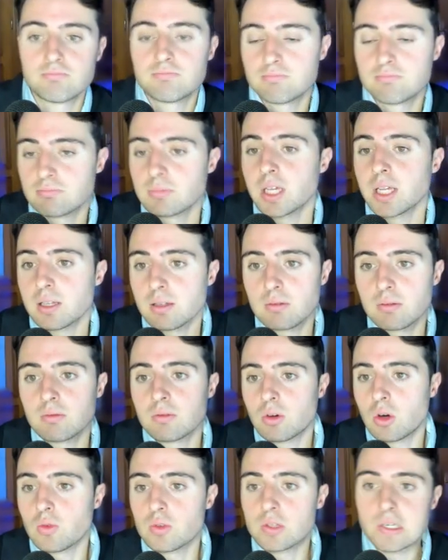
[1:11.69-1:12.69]
then
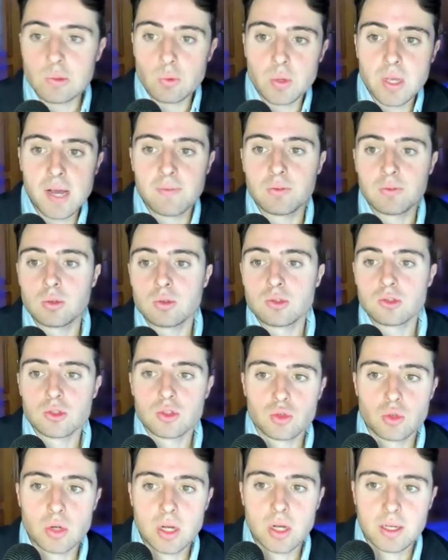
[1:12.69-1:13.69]
obviously we have to
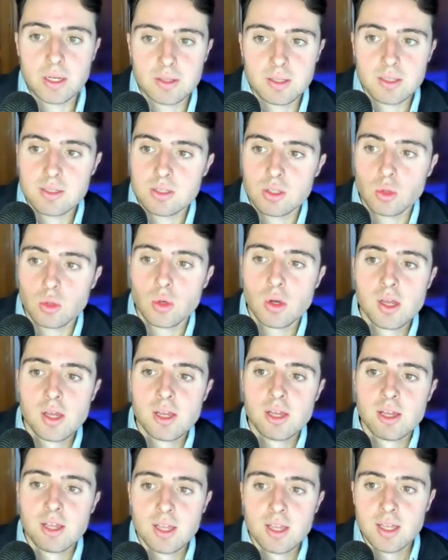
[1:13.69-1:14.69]
subtract this. So
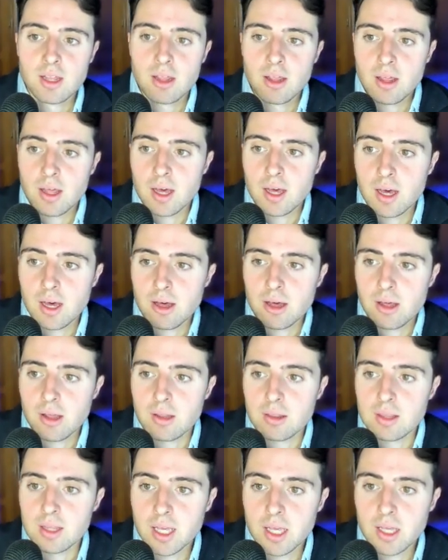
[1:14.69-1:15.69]

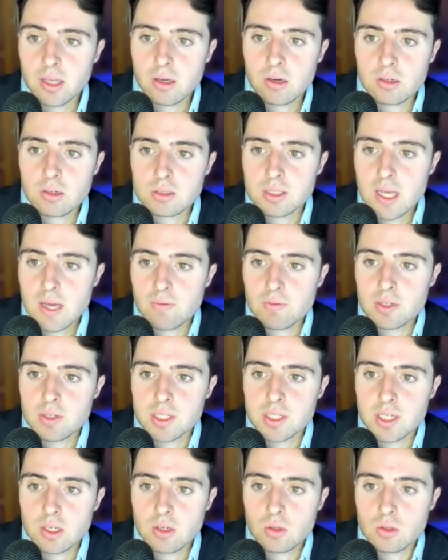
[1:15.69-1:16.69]
the average
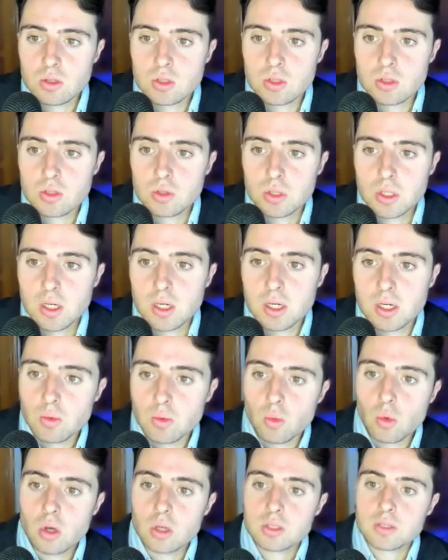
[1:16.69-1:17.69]
ACOS
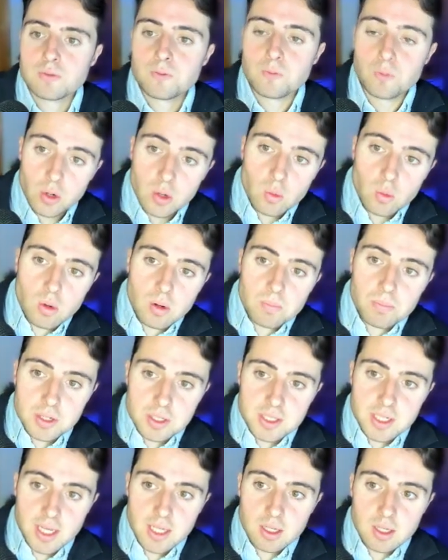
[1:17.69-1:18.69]
was
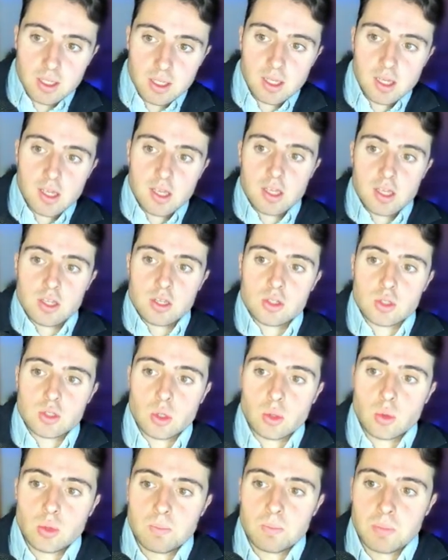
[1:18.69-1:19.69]
41%.
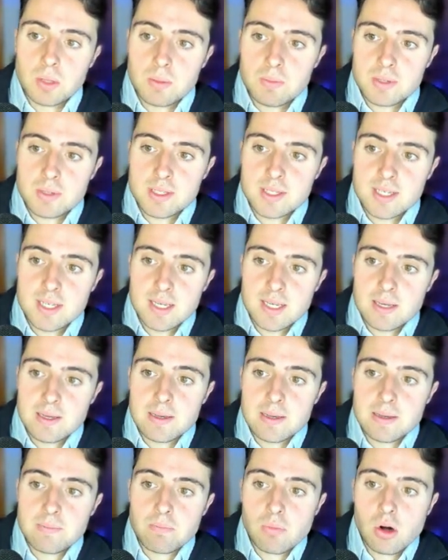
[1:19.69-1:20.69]
So the
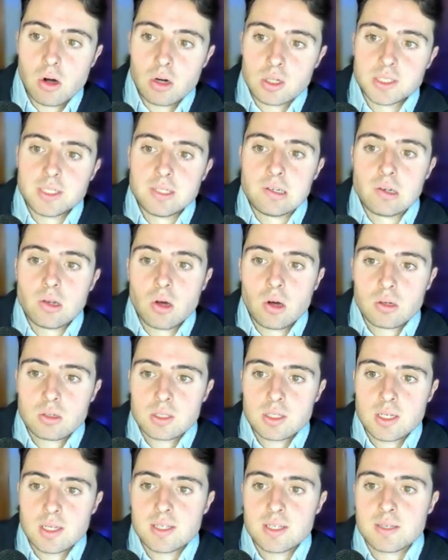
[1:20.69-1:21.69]
PPC margin
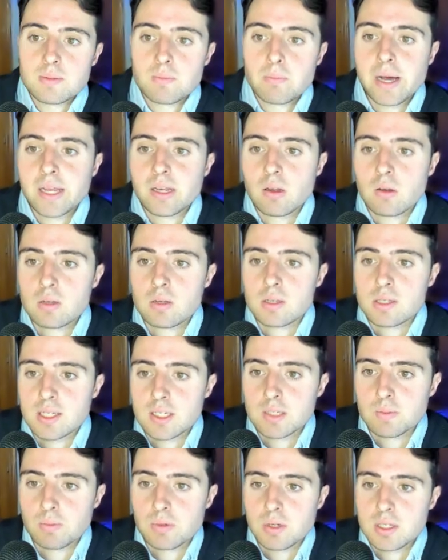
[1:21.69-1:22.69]
loss, it's minus
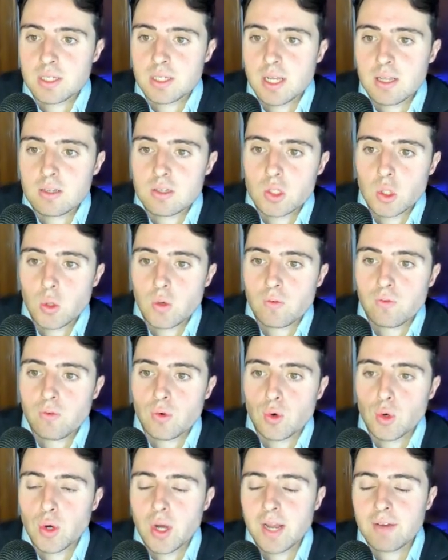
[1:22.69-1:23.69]
6%. So
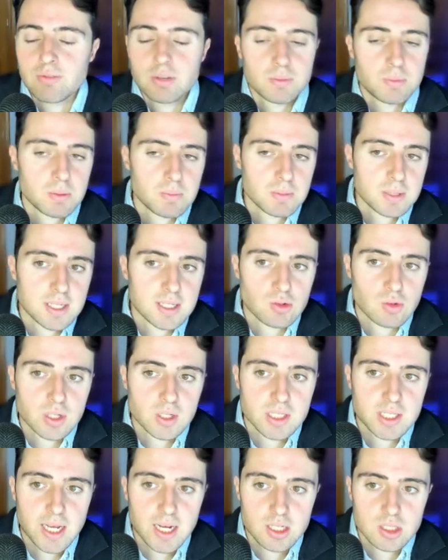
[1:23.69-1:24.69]
for every PPC
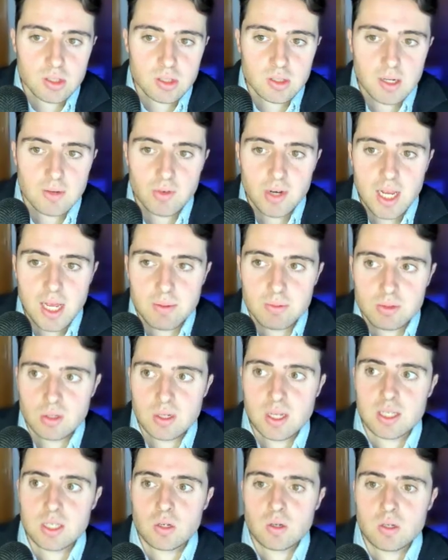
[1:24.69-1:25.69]
transaction, every Amazon
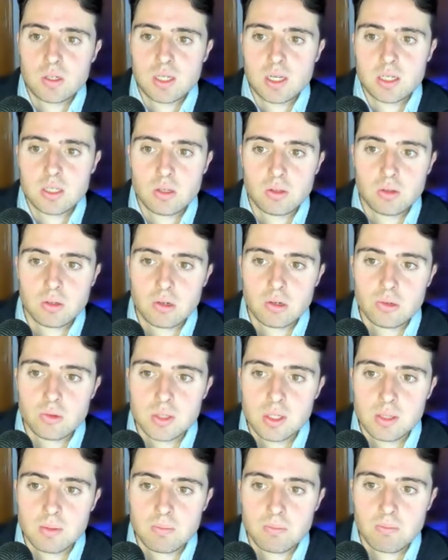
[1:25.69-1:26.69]
ads transaction, they're
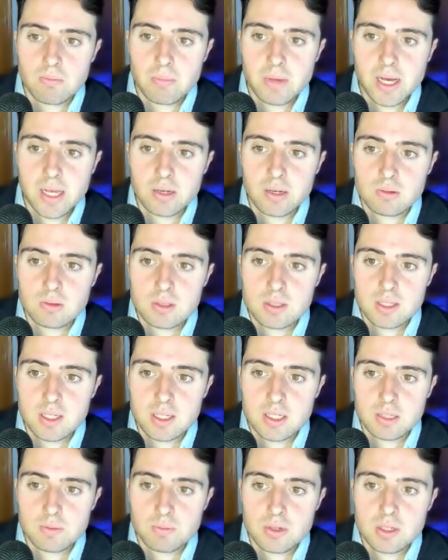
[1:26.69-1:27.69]
losing minus
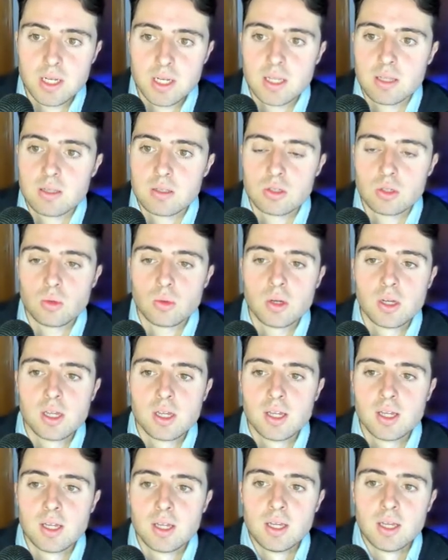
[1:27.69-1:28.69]
6%. So
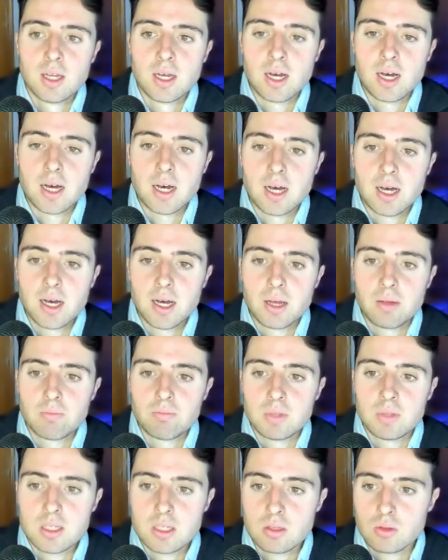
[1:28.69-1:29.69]

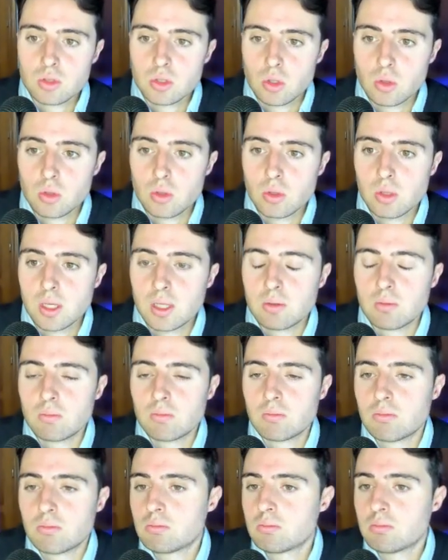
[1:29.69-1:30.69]
this is to show you that
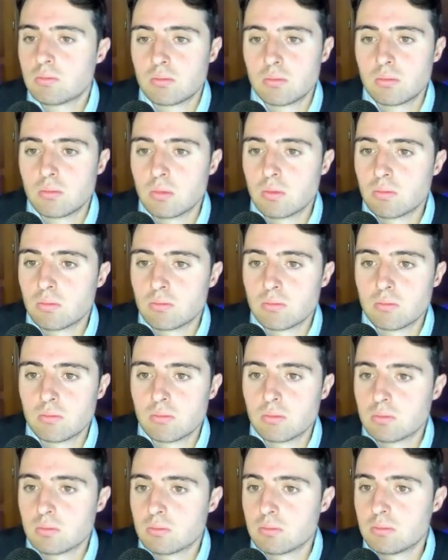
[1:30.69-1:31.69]

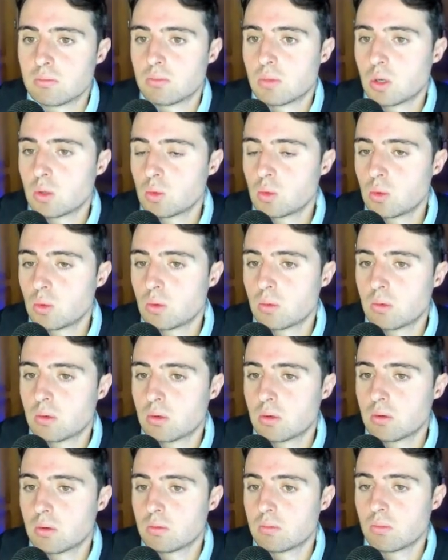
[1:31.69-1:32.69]

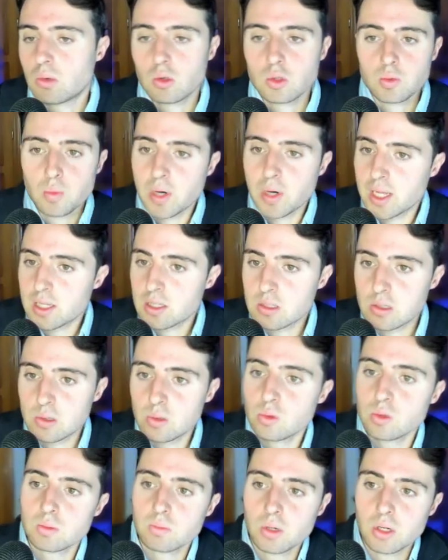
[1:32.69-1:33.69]
most brands
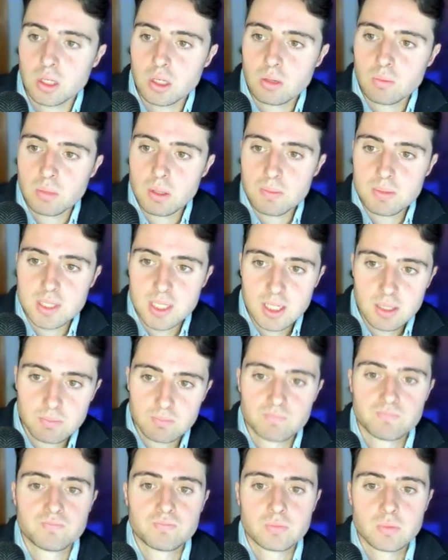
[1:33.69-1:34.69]
lose money on PPC,
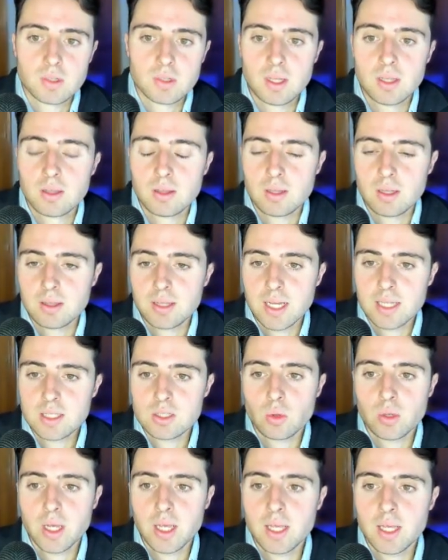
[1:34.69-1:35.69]
and that's
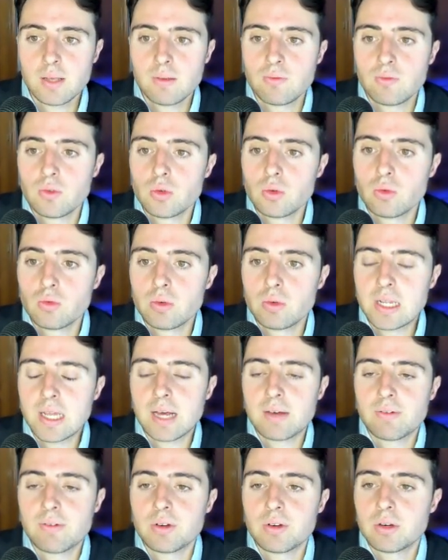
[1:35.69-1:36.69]
okay if you really
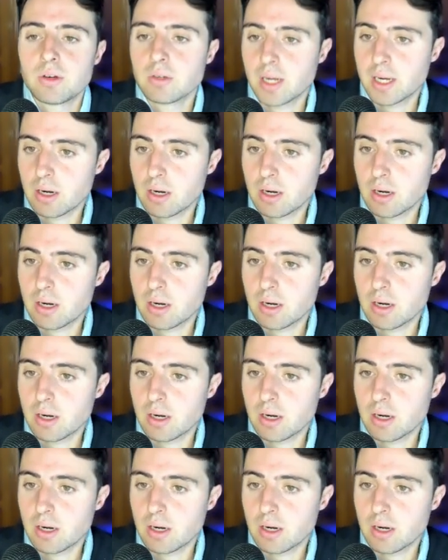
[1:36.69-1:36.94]
have an